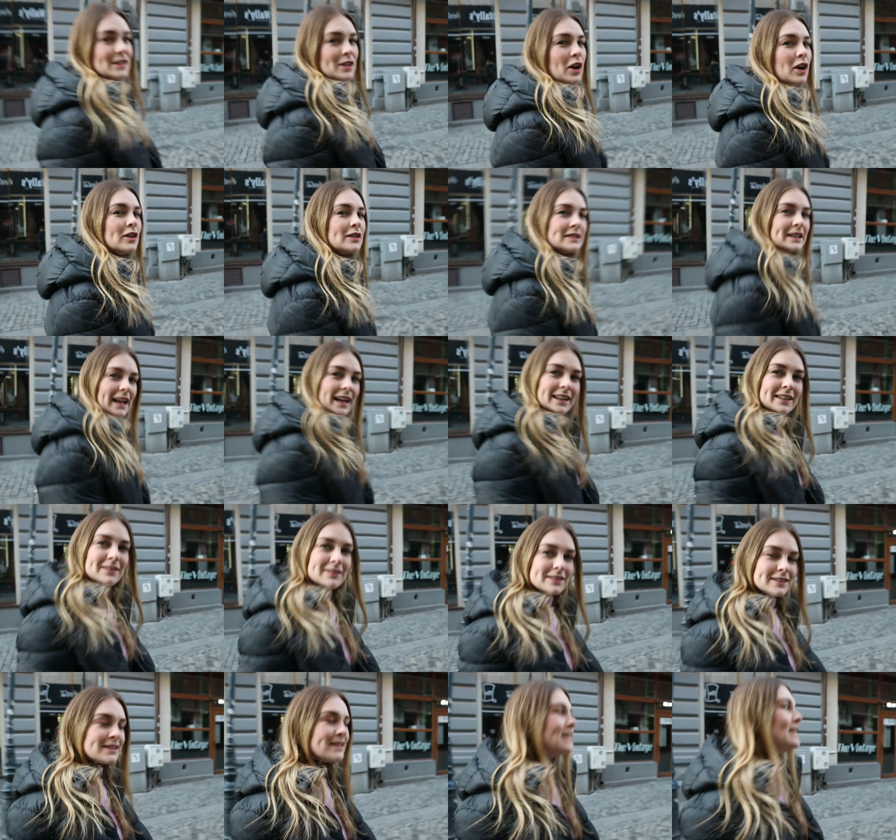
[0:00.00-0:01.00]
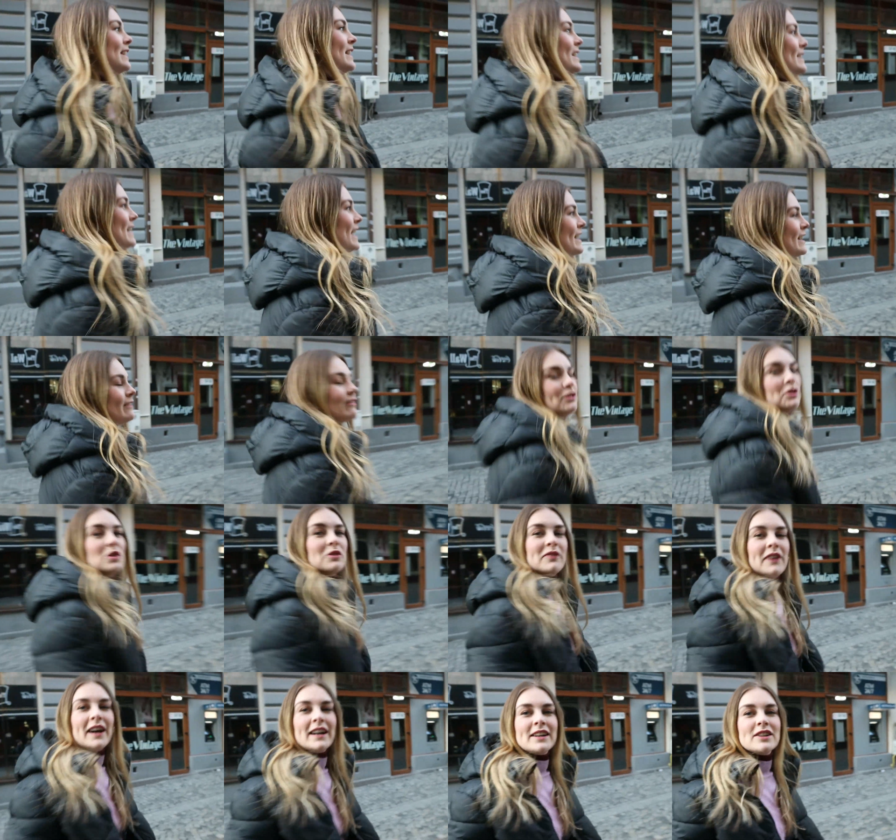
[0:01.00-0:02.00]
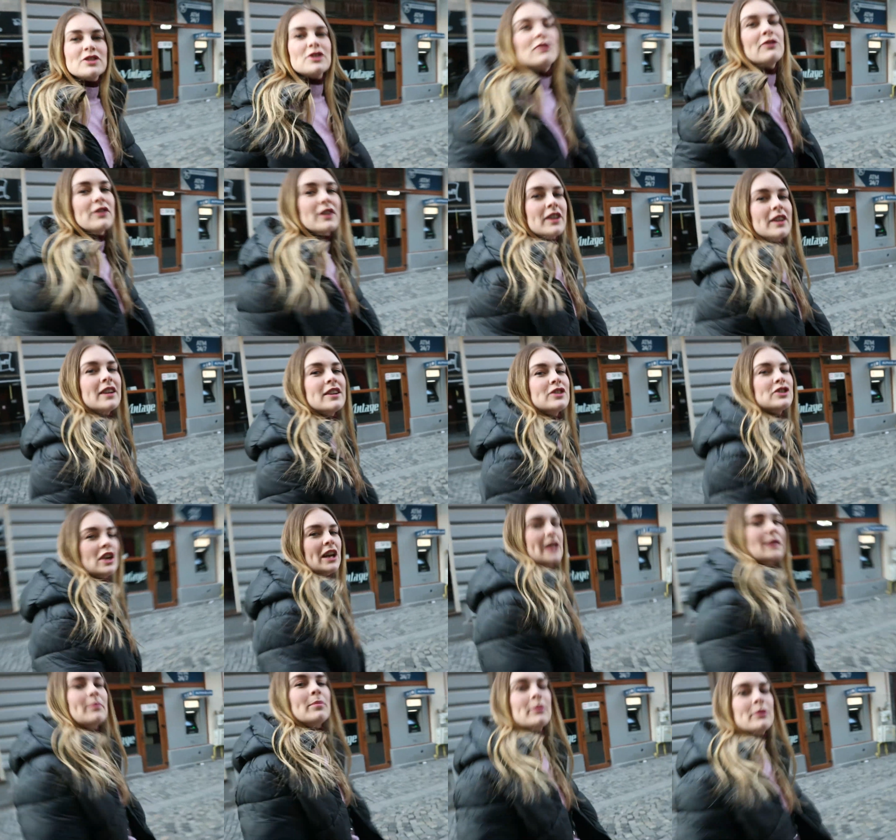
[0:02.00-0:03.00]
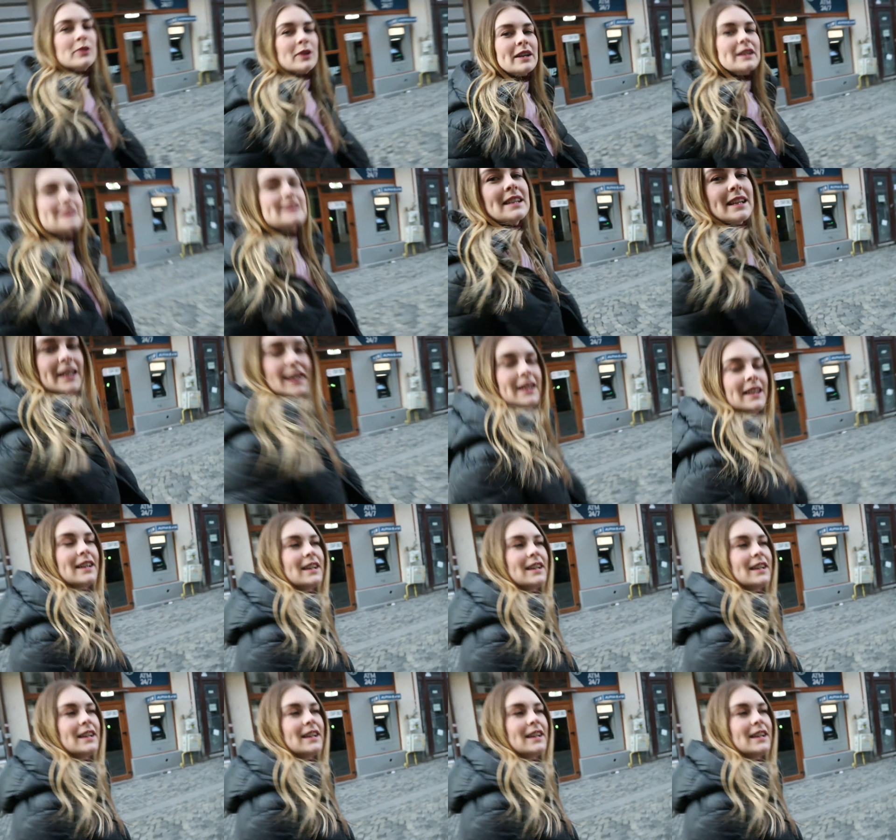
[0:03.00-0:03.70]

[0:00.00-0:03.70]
and cocktails, taking full advantage of the cheap drinks here.